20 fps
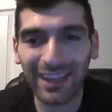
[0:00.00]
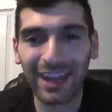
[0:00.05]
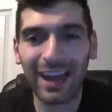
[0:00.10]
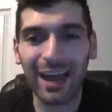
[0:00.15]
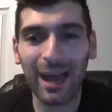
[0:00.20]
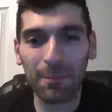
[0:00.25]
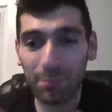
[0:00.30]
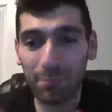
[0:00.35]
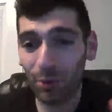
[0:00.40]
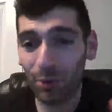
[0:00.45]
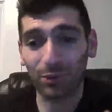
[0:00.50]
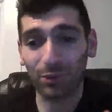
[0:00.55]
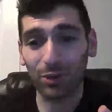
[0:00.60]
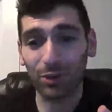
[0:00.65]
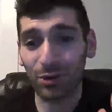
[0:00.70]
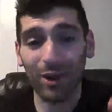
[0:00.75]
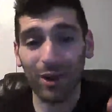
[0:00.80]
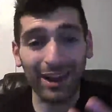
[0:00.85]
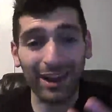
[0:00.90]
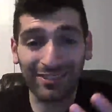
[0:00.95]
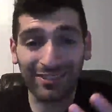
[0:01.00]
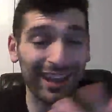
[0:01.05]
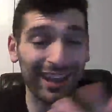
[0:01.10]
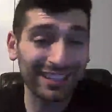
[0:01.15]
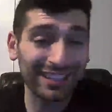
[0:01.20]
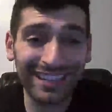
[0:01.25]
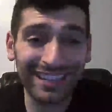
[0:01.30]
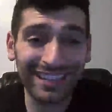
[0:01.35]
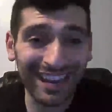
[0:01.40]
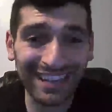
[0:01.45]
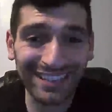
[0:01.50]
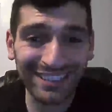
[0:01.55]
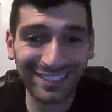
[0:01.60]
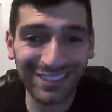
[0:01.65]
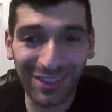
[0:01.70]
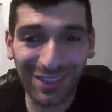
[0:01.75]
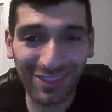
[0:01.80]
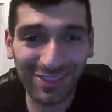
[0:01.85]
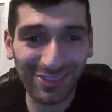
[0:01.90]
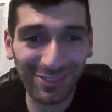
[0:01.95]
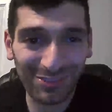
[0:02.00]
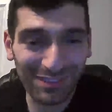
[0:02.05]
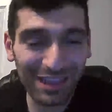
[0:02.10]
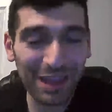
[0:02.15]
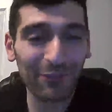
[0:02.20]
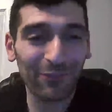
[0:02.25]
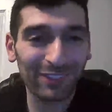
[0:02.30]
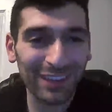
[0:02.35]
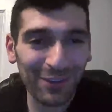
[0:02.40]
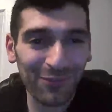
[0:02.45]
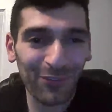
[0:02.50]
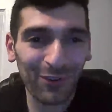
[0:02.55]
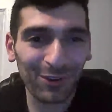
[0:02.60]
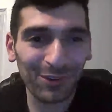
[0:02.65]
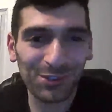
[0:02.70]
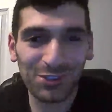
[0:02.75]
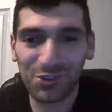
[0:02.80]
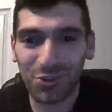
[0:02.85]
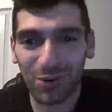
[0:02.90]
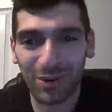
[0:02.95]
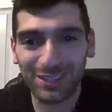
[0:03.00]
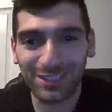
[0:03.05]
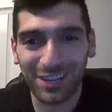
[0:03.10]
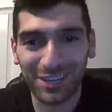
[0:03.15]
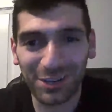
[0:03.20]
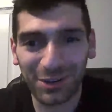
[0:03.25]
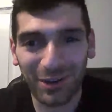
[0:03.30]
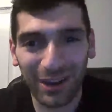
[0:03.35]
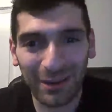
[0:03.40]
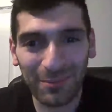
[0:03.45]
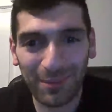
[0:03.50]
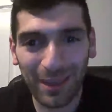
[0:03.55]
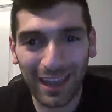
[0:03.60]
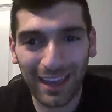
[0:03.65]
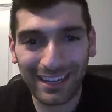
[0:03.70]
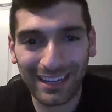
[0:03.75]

Haha, both are great. Thanks. It is difficult choice on your end, man.